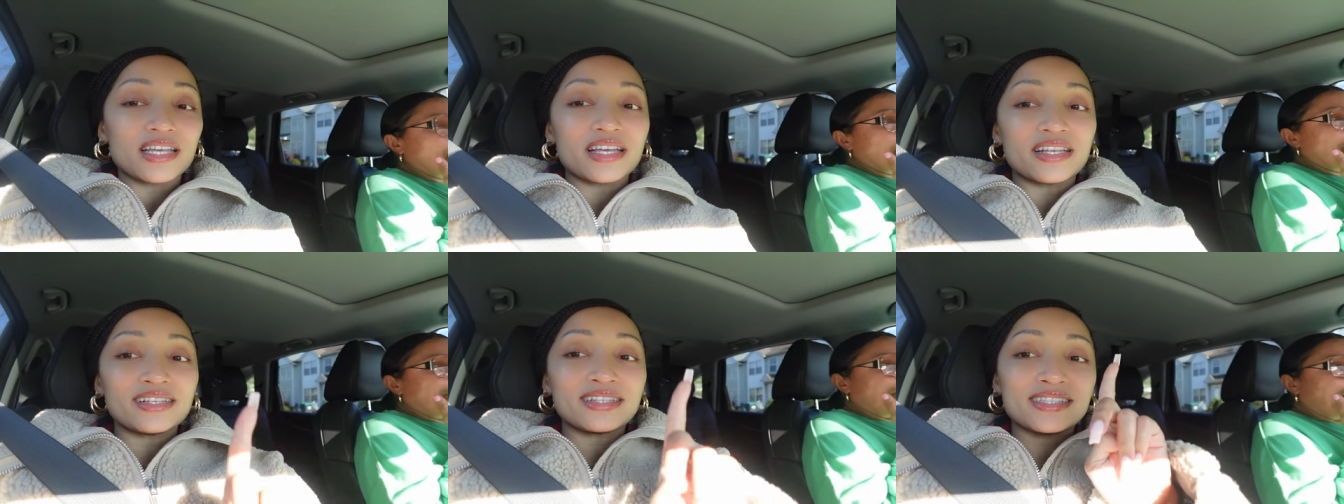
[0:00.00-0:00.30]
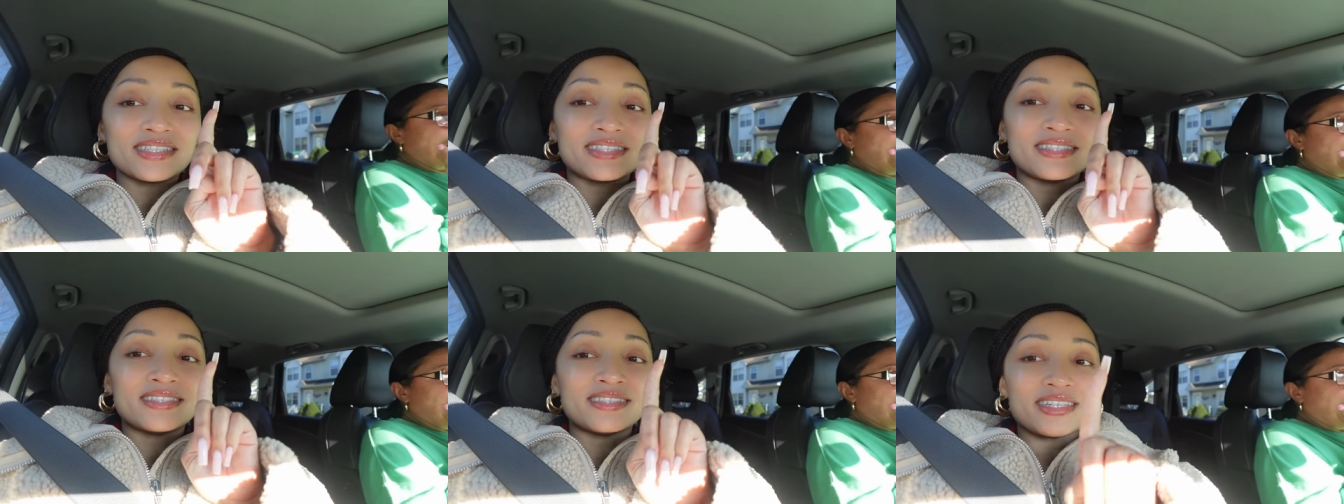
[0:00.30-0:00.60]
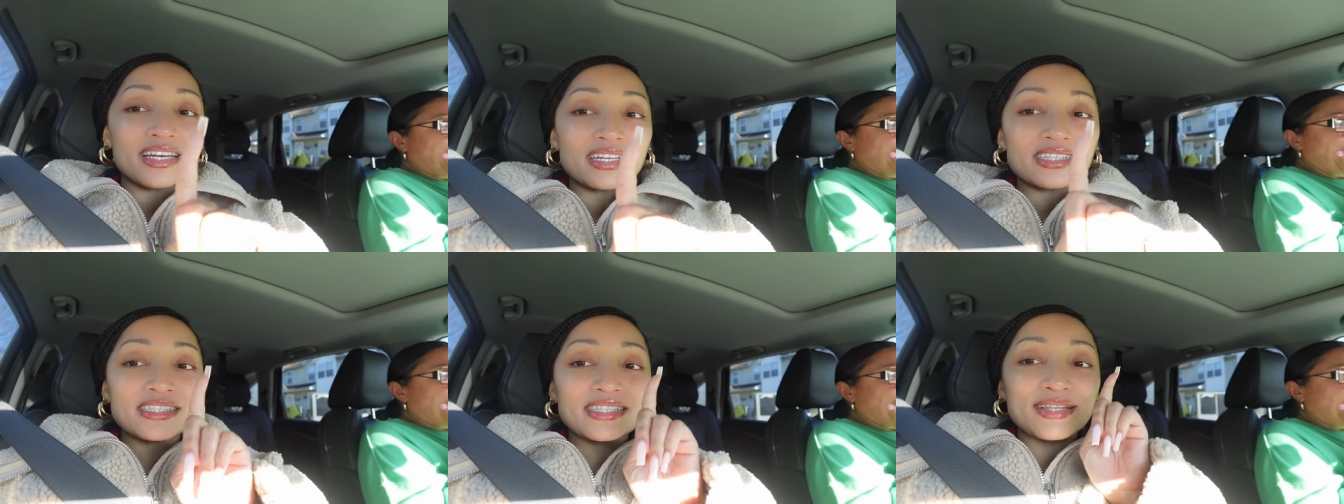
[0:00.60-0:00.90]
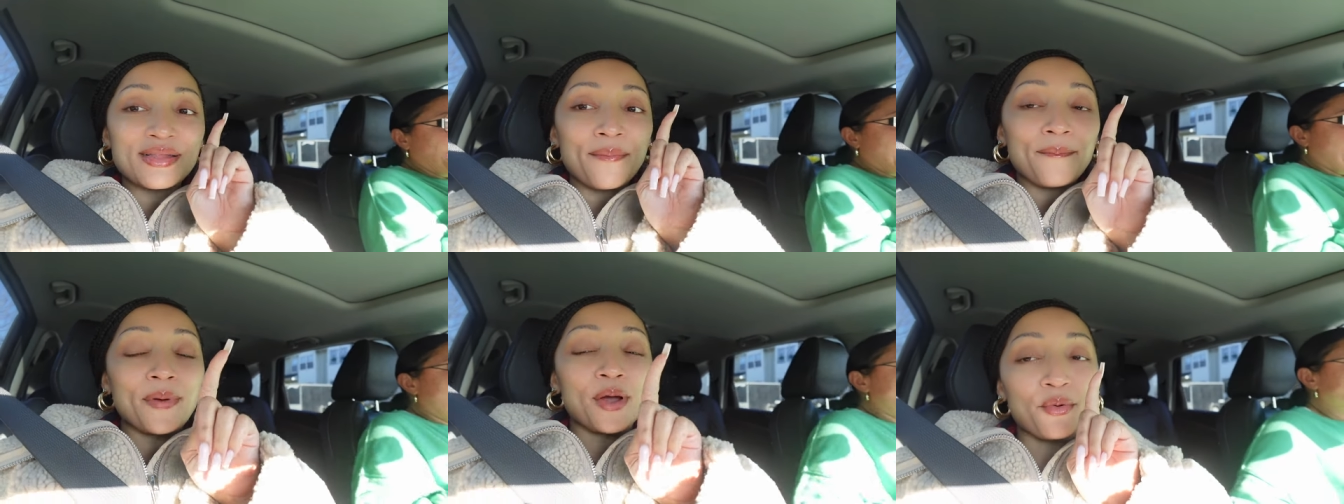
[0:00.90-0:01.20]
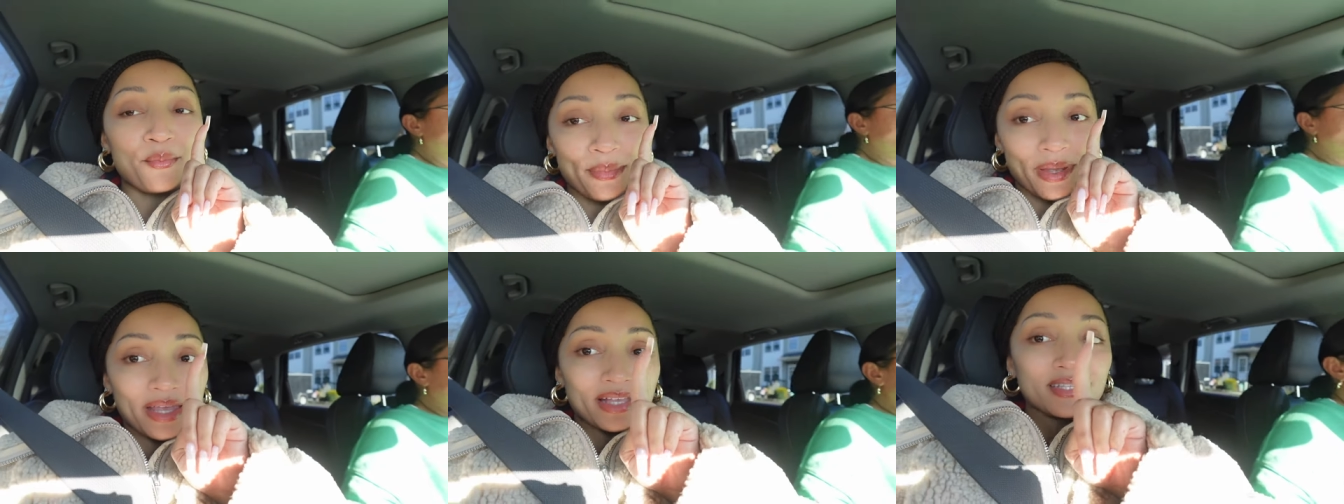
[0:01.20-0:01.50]
in just a
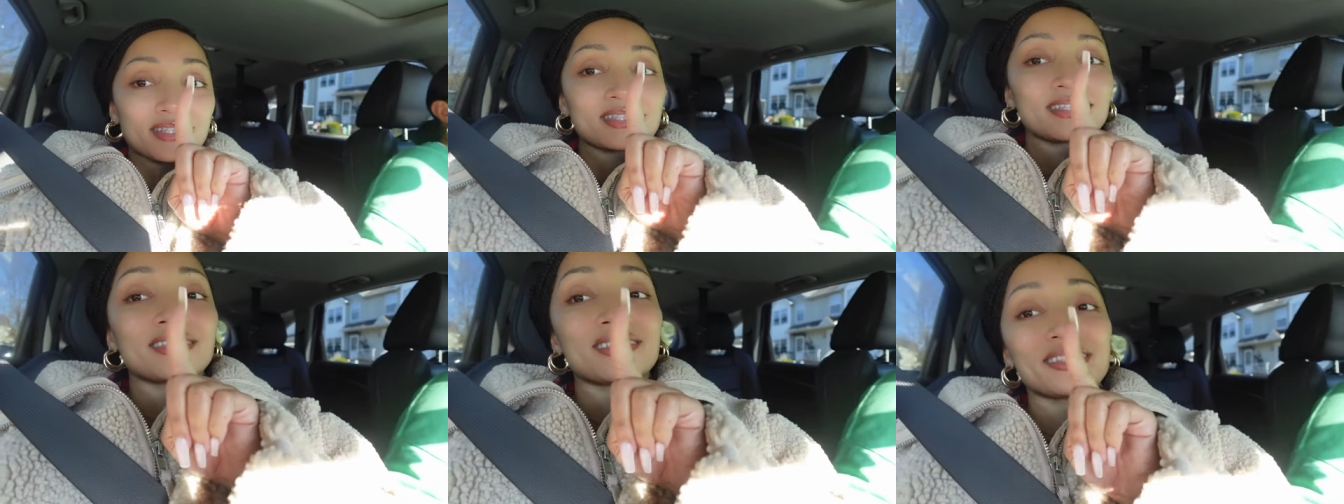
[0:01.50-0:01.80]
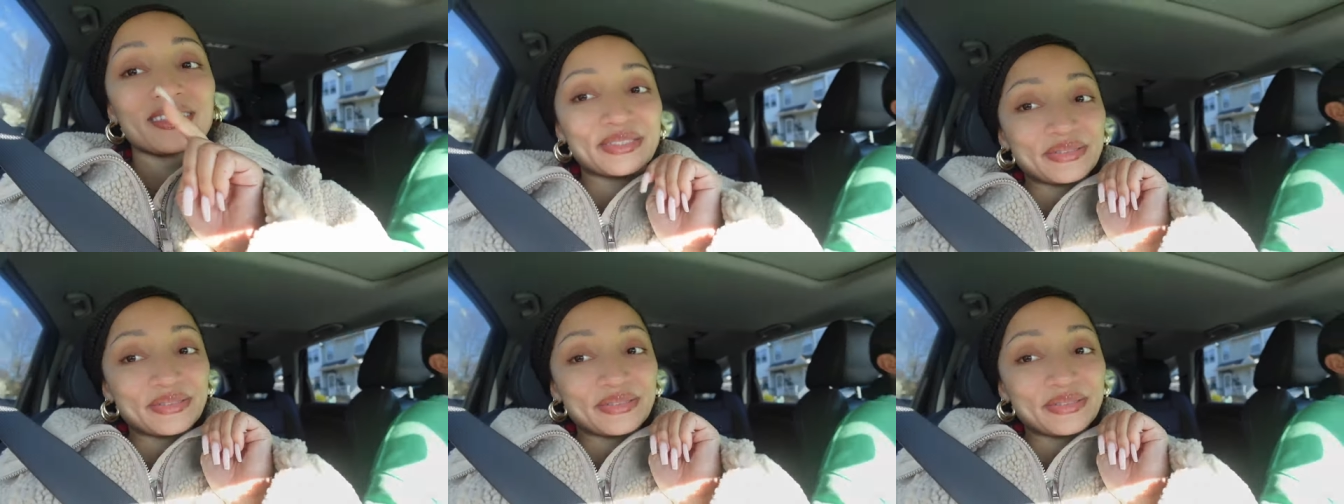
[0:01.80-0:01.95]
moment.